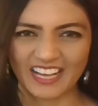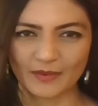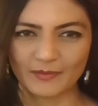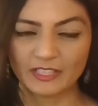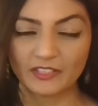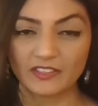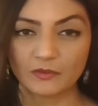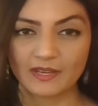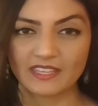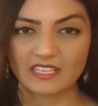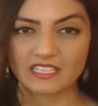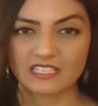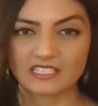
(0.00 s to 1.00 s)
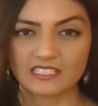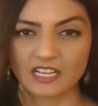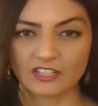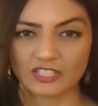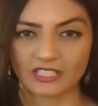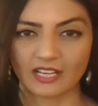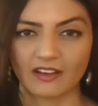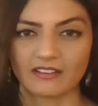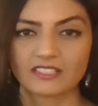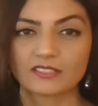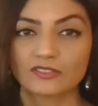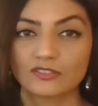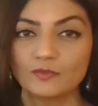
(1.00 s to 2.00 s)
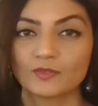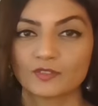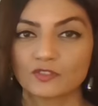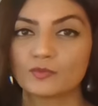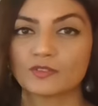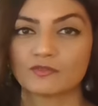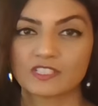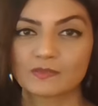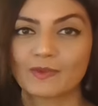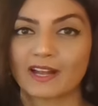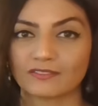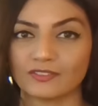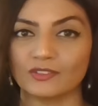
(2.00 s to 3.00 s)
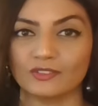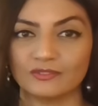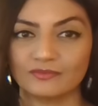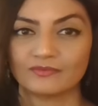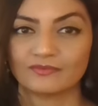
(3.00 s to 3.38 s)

I mean, look at the way that he's touching her. It's super, super respectful.